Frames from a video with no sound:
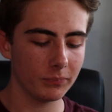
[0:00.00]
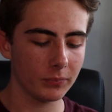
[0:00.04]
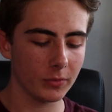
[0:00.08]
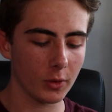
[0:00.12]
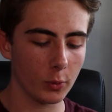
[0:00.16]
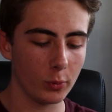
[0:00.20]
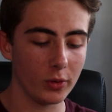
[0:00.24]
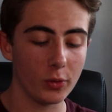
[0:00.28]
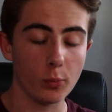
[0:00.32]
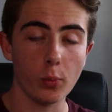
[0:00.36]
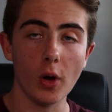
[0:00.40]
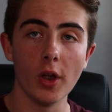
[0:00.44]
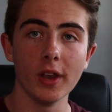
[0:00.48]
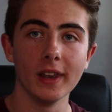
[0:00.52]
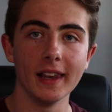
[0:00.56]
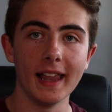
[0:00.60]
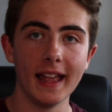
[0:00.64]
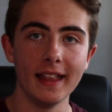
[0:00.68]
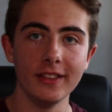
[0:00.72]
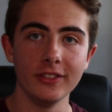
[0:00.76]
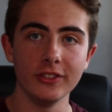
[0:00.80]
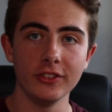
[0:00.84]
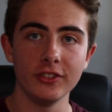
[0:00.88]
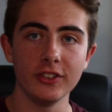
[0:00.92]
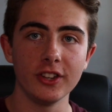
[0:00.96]
with one
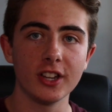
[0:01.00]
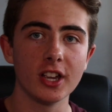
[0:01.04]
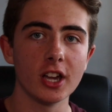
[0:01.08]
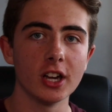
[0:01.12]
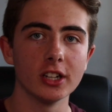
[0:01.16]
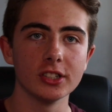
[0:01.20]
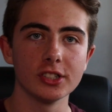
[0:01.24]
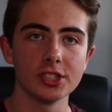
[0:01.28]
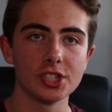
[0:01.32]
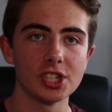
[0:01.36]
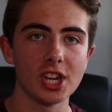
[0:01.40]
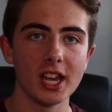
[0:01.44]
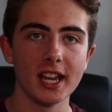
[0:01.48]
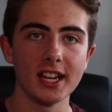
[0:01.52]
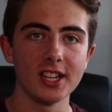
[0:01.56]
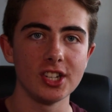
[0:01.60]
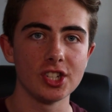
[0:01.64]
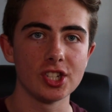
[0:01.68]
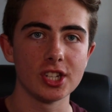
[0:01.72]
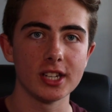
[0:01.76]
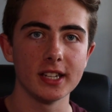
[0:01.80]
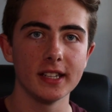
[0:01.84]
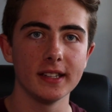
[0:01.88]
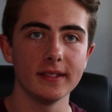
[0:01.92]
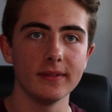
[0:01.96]
lens. You can't
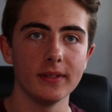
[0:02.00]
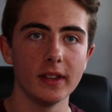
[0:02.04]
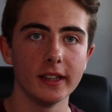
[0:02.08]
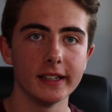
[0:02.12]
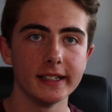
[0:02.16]
change it.